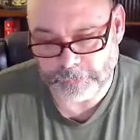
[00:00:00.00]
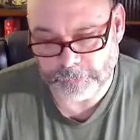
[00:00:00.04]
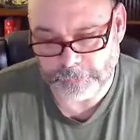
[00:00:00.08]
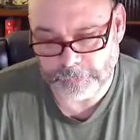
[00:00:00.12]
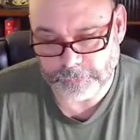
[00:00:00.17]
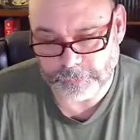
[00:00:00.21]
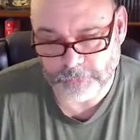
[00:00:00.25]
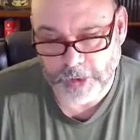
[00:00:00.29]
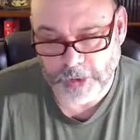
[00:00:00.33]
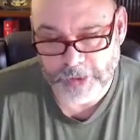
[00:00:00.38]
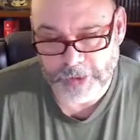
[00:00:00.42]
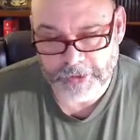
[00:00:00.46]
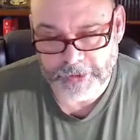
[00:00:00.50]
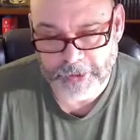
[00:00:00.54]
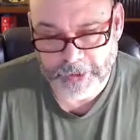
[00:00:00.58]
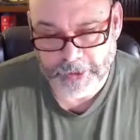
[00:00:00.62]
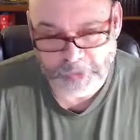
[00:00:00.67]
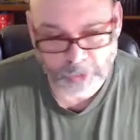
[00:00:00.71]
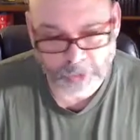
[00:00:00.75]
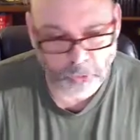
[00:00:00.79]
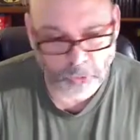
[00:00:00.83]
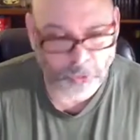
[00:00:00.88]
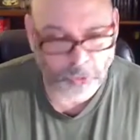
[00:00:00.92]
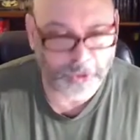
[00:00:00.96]
write that
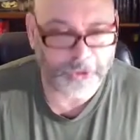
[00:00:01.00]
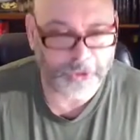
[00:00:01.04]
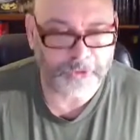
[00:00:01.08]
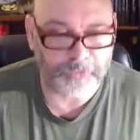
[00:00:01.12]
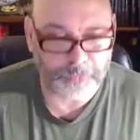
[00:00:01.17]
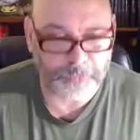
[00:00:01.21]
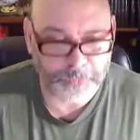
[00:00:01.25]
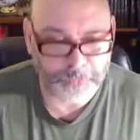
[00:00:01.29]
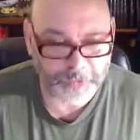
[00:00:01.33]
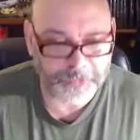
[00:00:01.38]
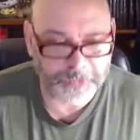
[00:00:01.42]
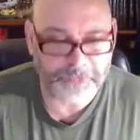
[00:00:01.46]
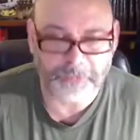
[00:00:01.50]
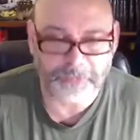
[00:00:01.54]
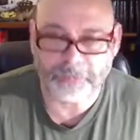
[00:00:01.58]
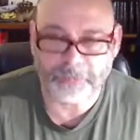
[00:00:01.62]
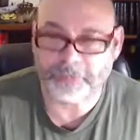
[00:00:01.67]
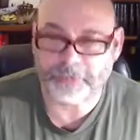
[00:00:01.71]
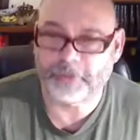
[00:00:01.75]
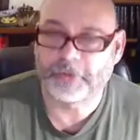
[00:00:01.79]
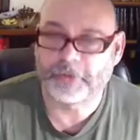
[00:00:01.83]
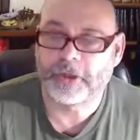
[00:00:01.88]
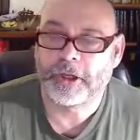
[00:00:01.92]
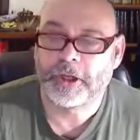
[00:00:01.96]
according to
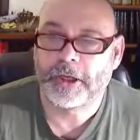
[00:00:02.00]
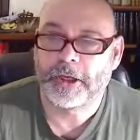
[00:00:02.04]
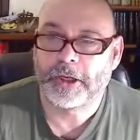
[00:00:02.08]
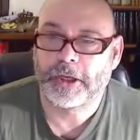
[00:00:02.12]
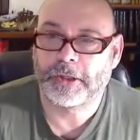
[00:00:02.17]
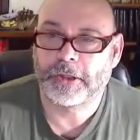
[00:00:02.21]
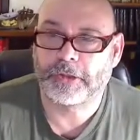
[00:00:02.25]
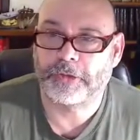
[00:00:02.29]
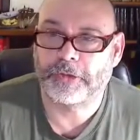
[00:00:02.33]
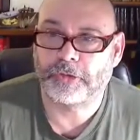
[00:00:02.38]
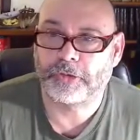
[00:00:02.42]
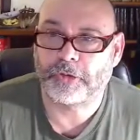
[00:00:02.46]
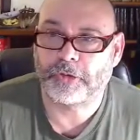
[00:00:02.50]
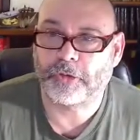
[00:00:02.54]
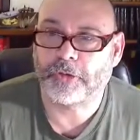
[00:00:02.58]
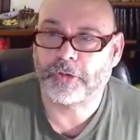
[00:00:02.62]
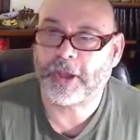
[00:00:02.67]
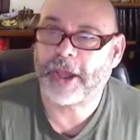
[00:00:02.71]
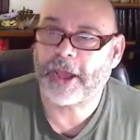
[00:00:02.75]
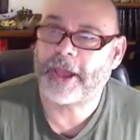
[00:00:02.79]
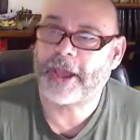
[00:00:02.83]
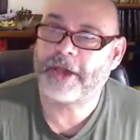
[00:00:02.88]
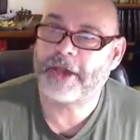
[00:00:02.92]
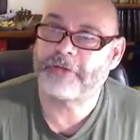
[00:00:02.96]
principle, you don't
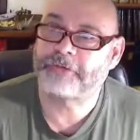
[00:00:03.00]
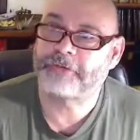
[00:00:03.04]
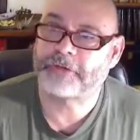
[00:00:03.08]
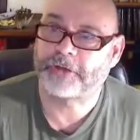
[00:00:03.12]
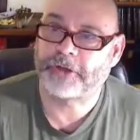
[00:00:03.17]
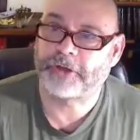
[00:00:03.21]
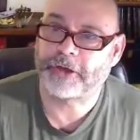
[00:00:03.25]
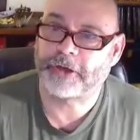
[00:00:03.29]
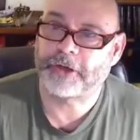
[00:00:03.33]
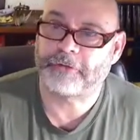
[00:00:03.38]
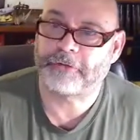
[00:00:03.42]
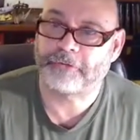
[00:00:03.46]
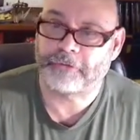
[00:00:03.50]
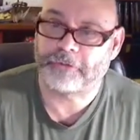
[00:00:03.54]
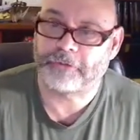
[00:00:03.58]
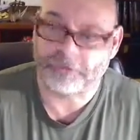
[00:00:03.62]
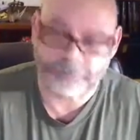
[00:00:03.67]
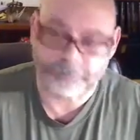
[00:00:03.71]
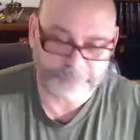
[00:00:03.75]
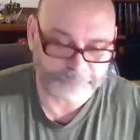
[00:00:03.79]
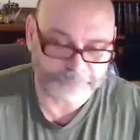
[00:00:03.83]
have to cover